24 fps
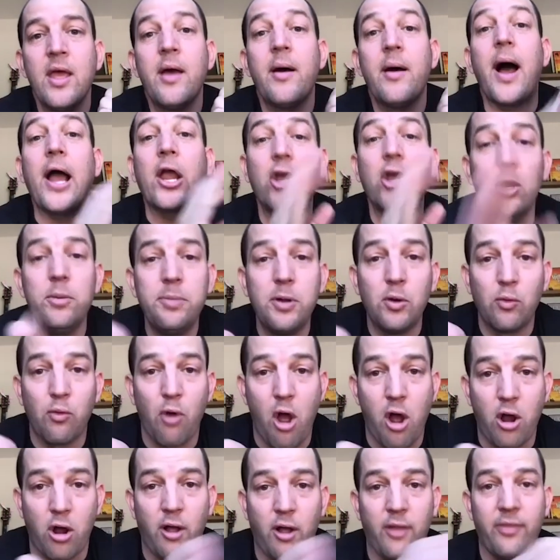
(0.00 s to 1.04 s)
I could be
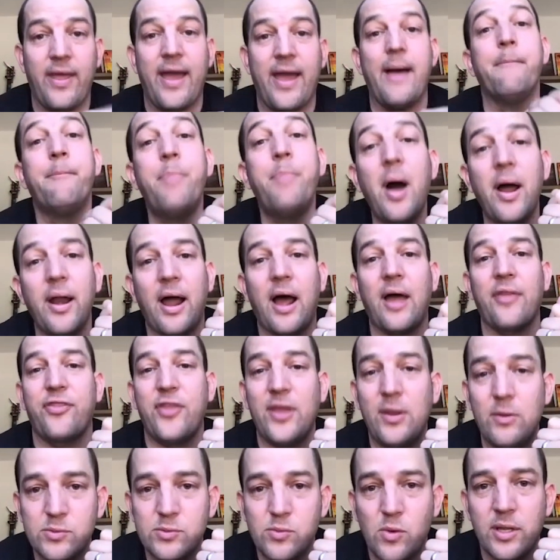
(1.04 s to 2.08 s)
wrong on that, but I think it
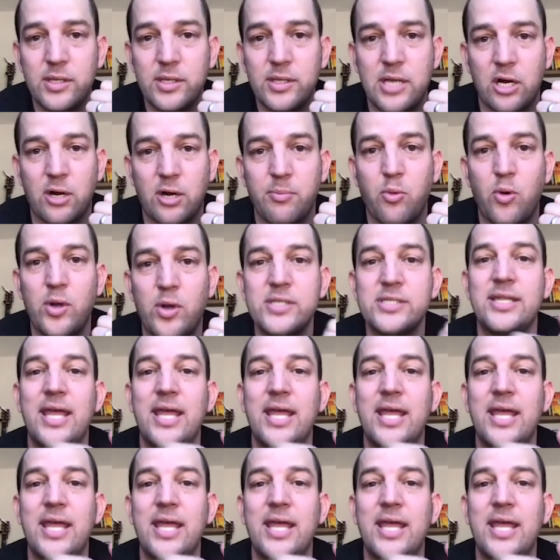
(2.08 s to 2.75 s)
was one of the Tucker boys.